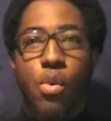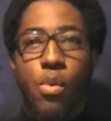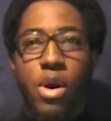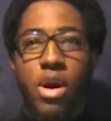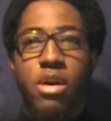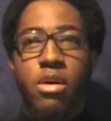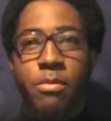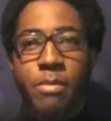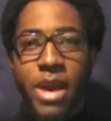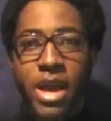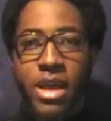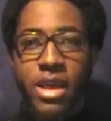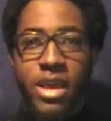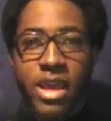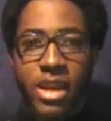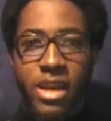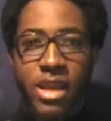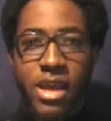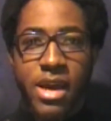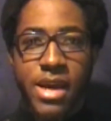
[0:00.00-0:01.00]
Welcome back
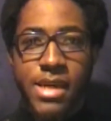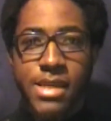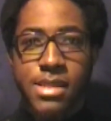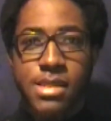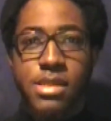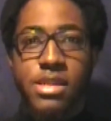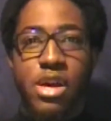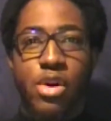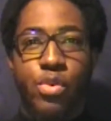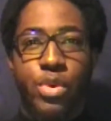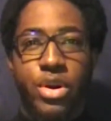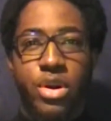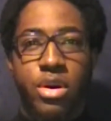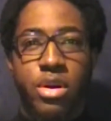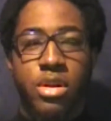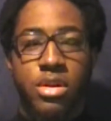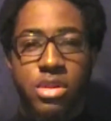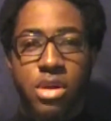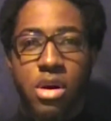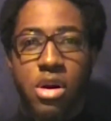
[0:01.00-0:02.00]
again, guys. Now we're
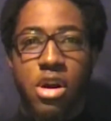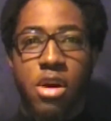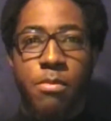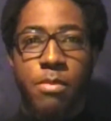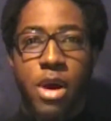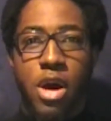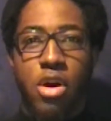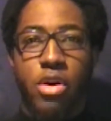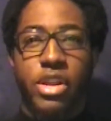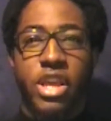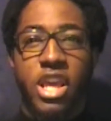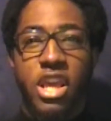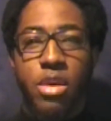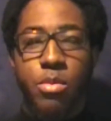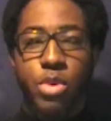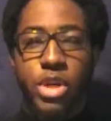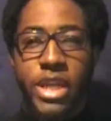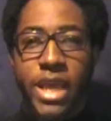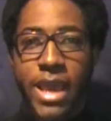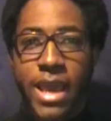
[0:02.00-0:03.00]
going to talk about
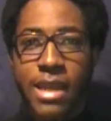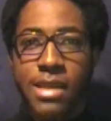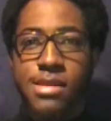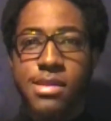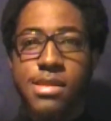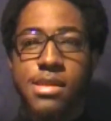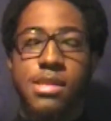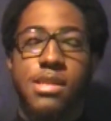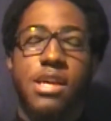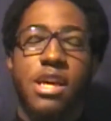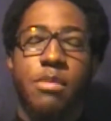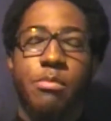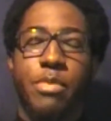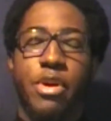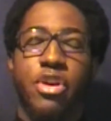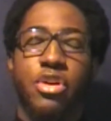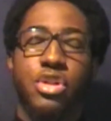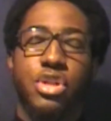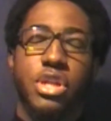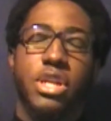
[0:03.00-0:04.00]
hemodialysis and
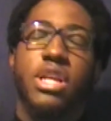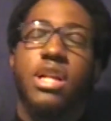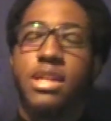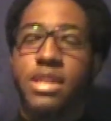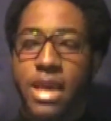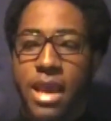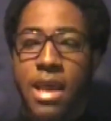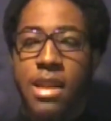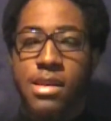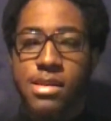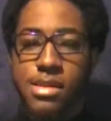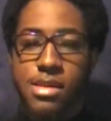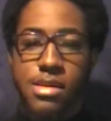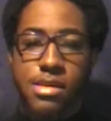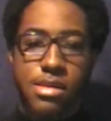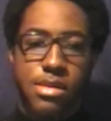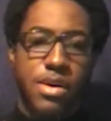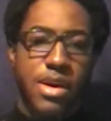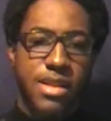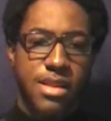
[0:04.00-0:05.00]
peritoneal
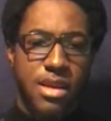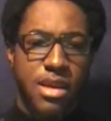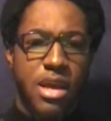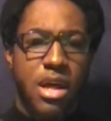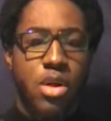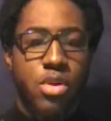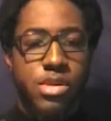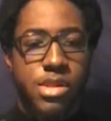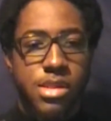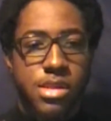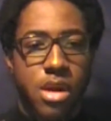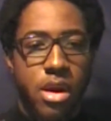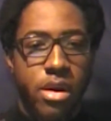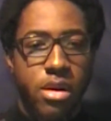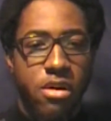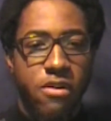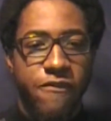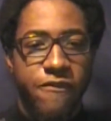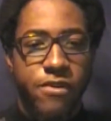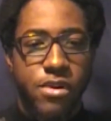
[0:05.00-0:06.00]
dialysis. So I think I'll start
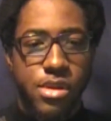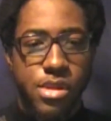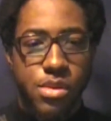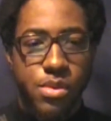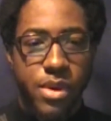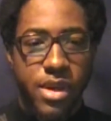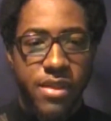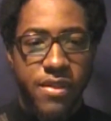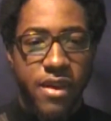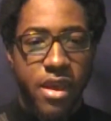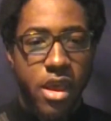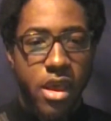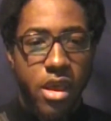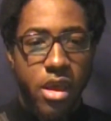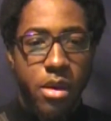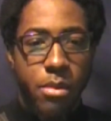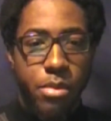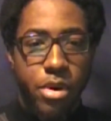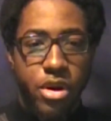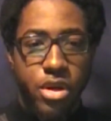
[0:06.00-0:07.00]
off first with
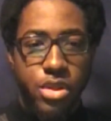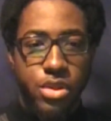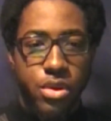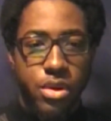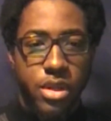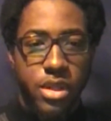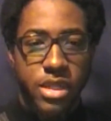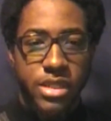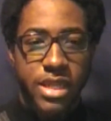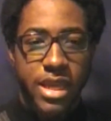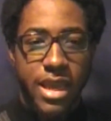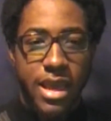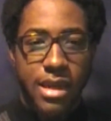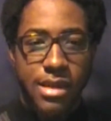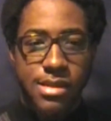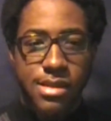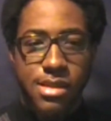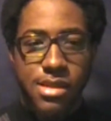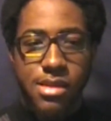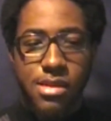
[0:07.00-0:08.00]
peritoneal
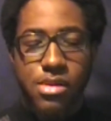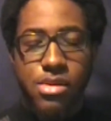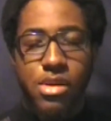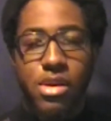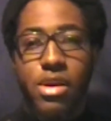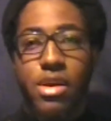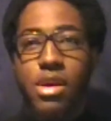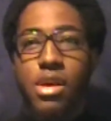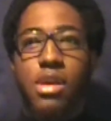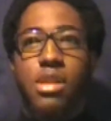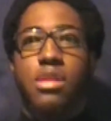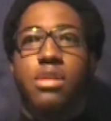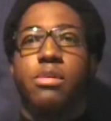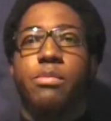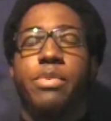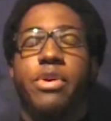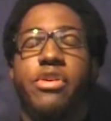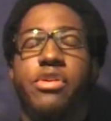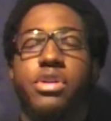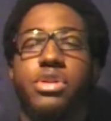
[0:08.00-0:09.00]
dialysis. So
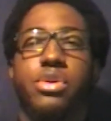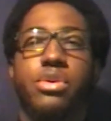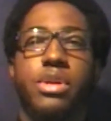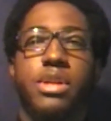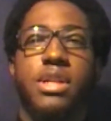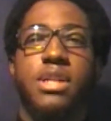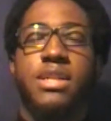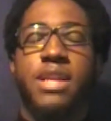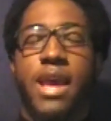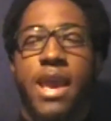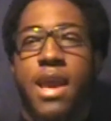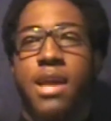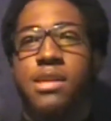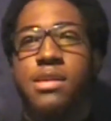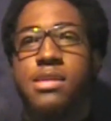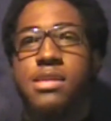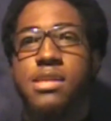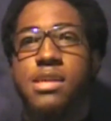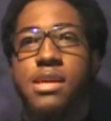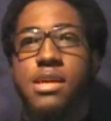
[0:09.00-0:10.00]
peritoneal
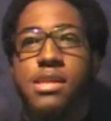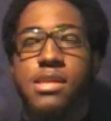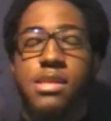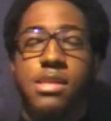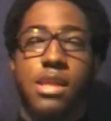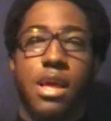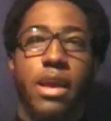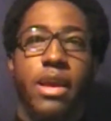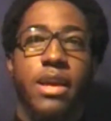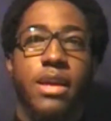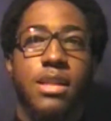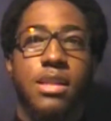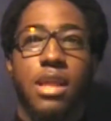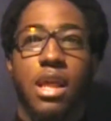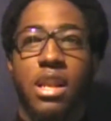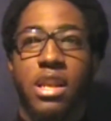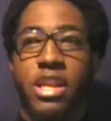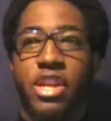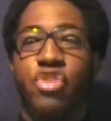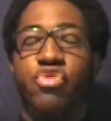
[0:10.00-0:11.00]
dialysis is
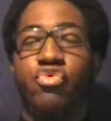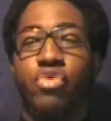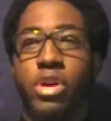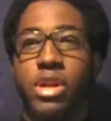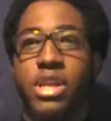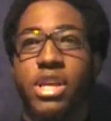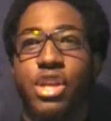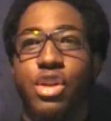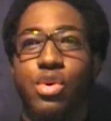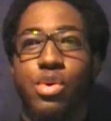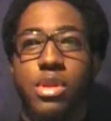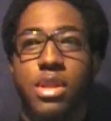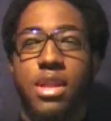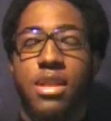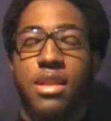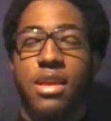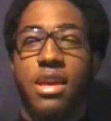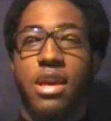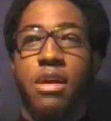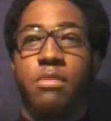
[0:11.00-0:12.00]
literally
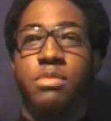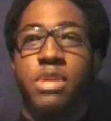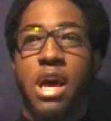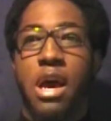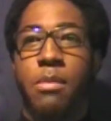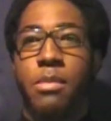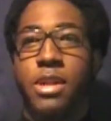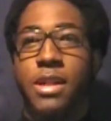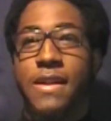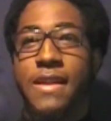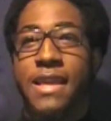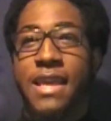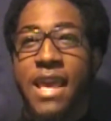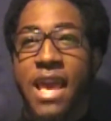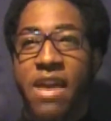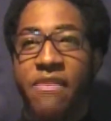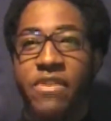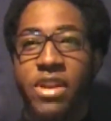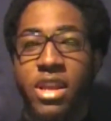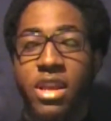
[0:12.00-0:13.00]
using the abdominal
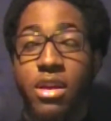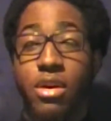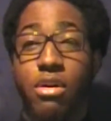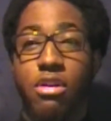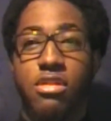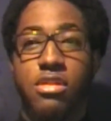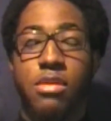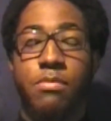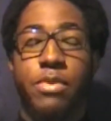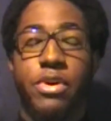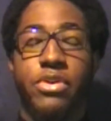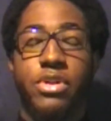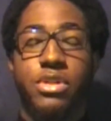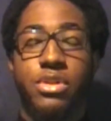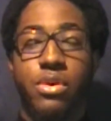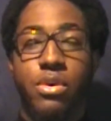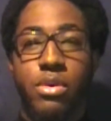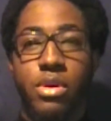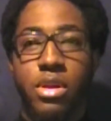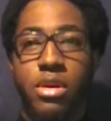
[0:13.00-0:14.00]
cavity or the
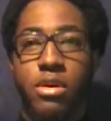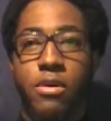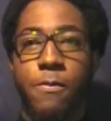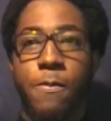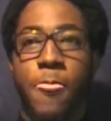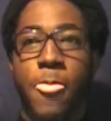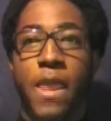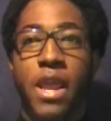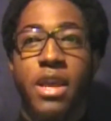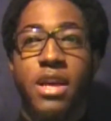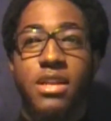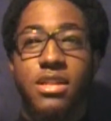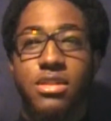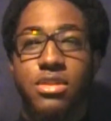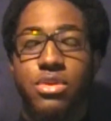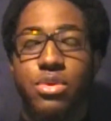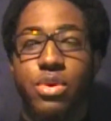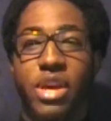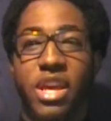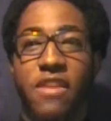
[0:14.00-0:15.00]
peritoneum
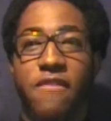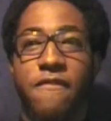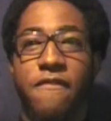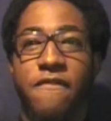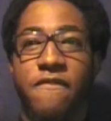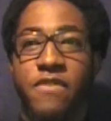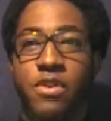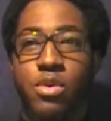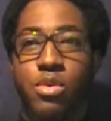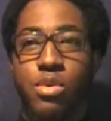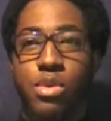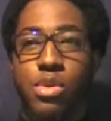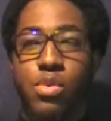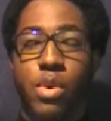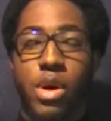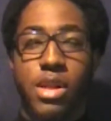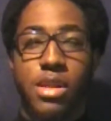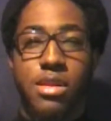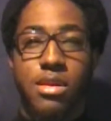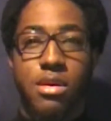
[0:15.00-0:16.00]
to infuse
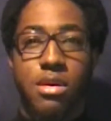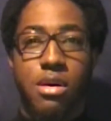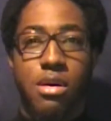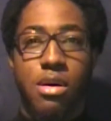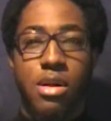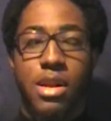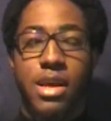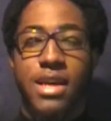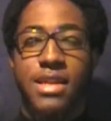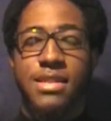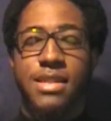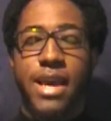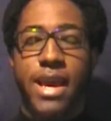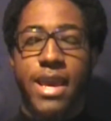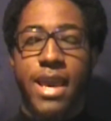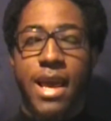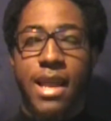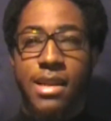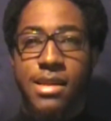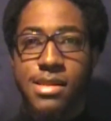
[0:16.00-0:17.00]
what is called a
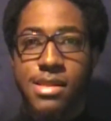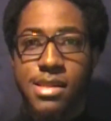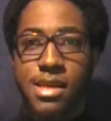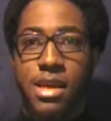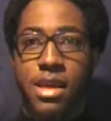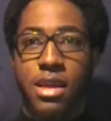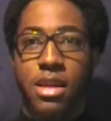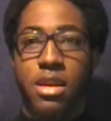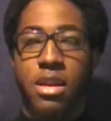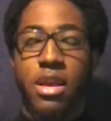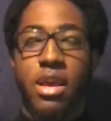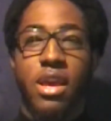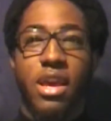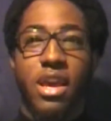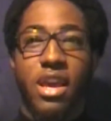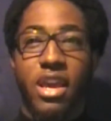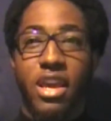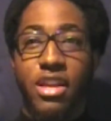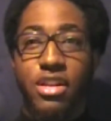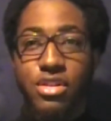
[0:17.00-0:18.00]
dialysate
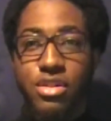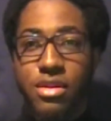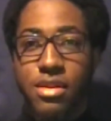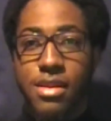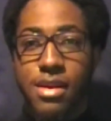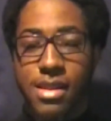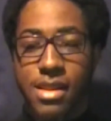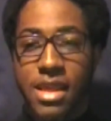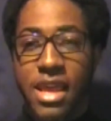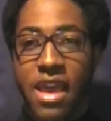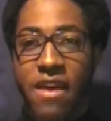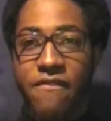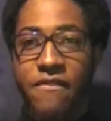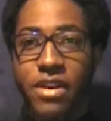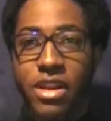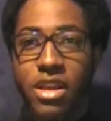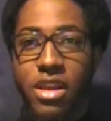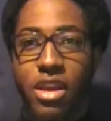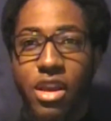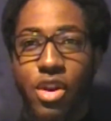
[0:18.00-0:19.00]
into this
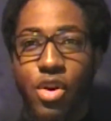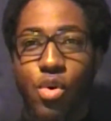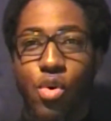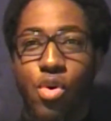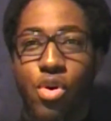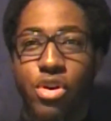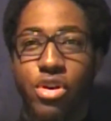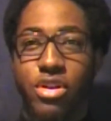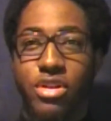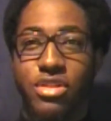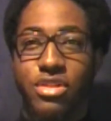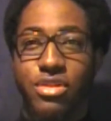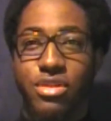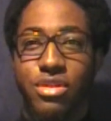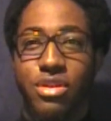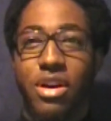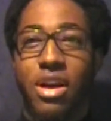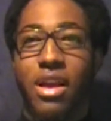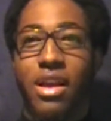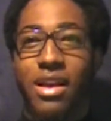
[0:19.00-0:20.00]
cavity in order
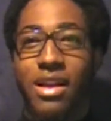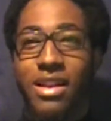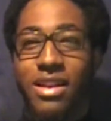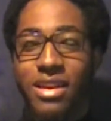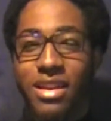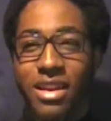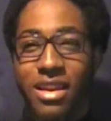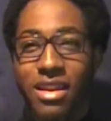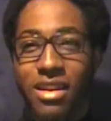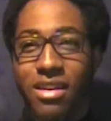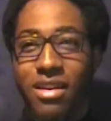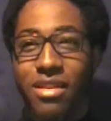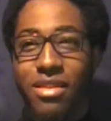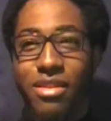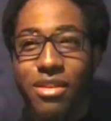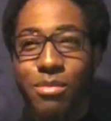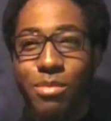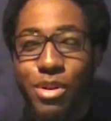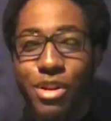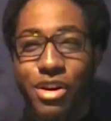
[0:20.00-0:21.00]
to clean
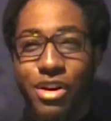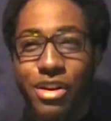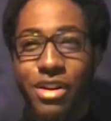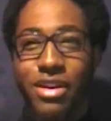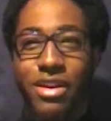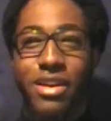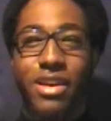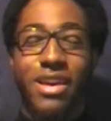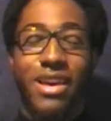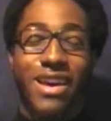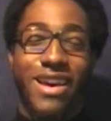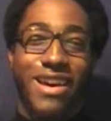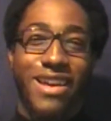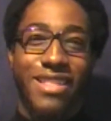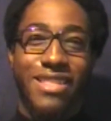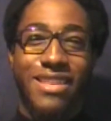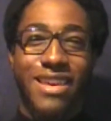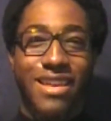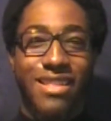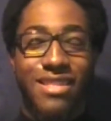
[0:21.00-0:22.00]
the blood,
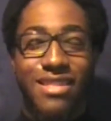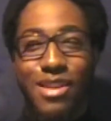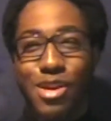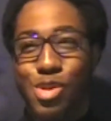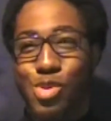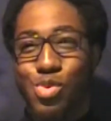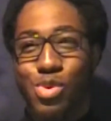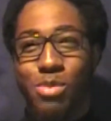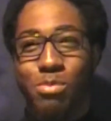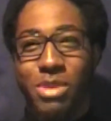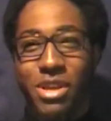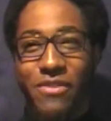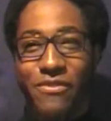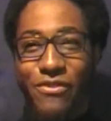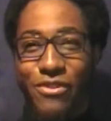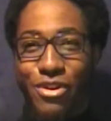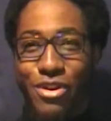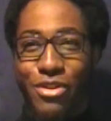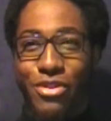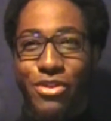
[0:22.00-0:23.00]
and then this will be
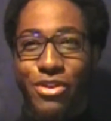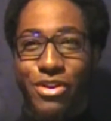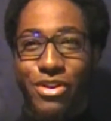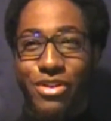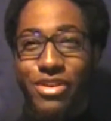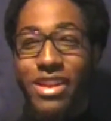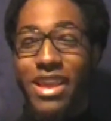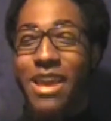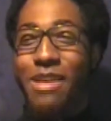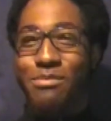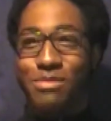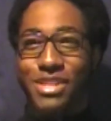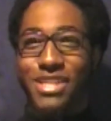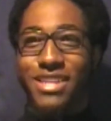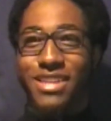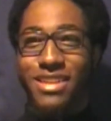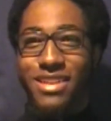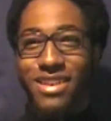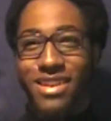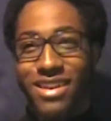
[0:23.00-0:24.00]
further
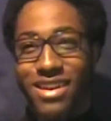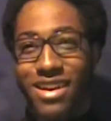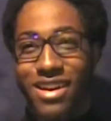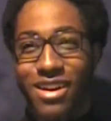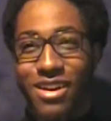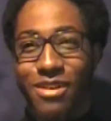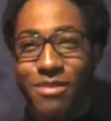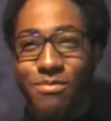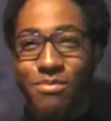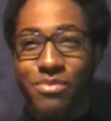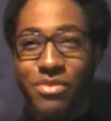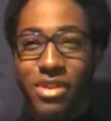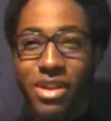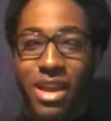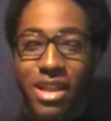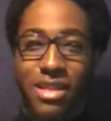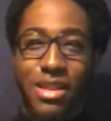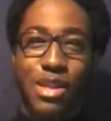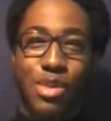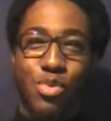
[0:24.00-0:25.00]
emptied.
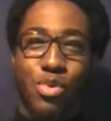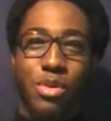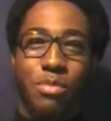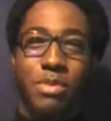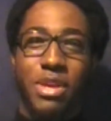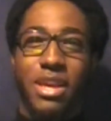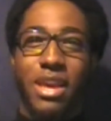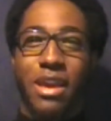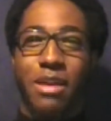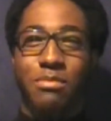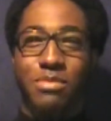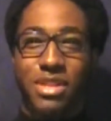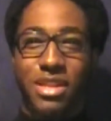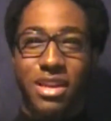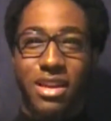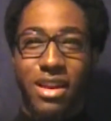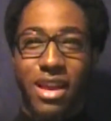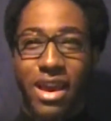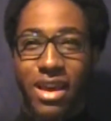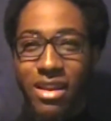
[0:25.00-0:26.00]
And this will be
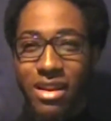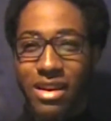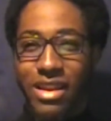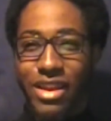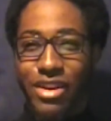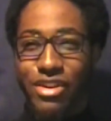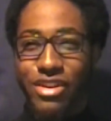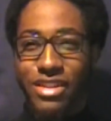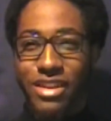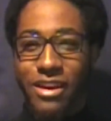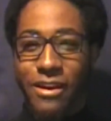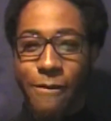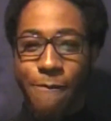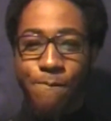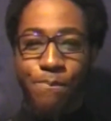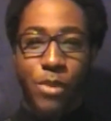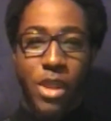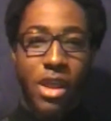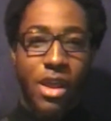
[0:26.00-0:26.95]
emptied at a later time.